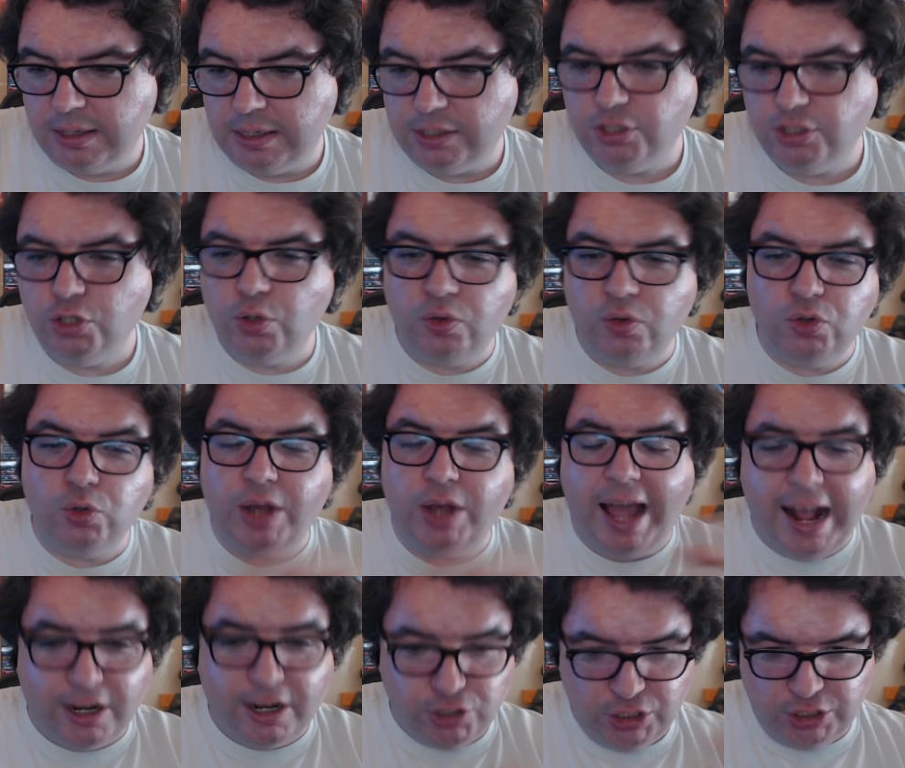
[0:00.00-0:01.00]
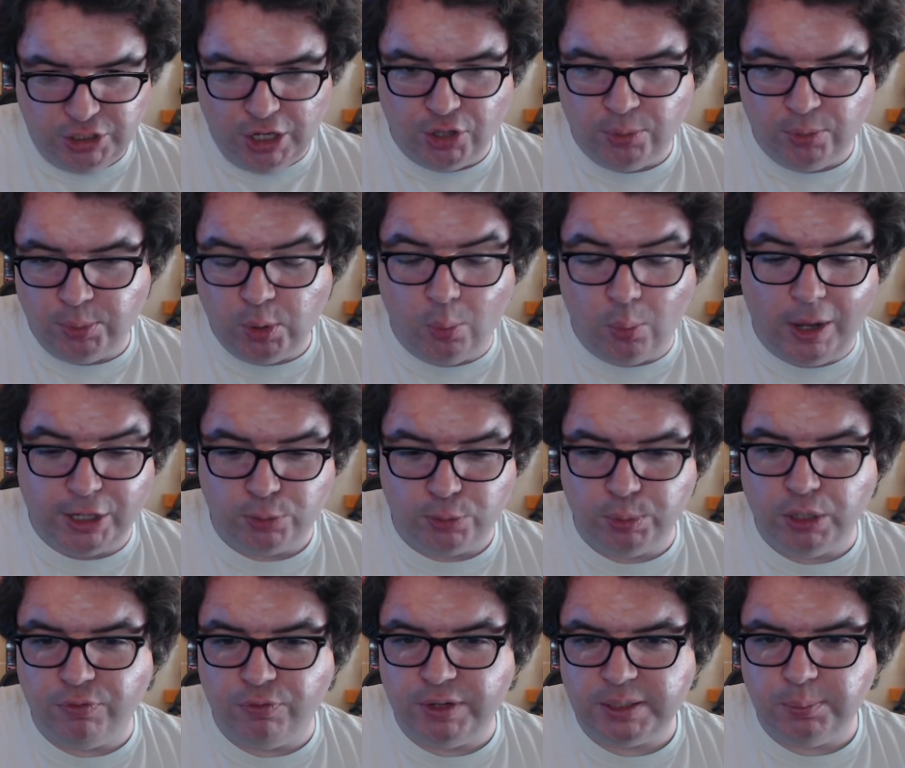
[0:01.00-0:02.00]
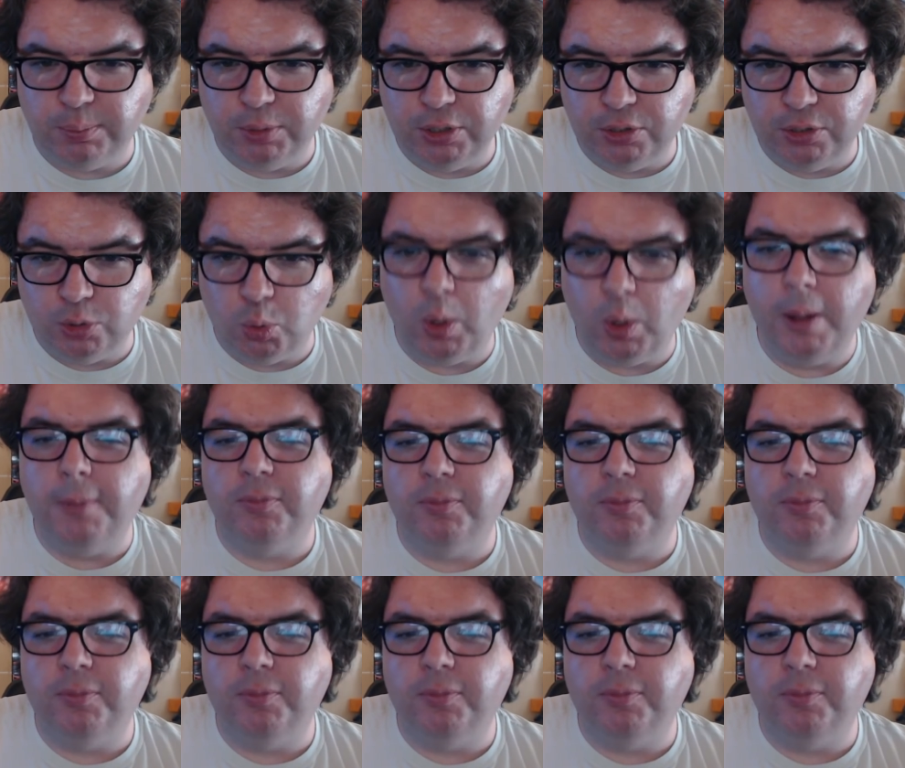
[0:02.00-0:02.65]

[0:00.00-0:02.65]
you you'd actually tell them to watch Perfect Blue,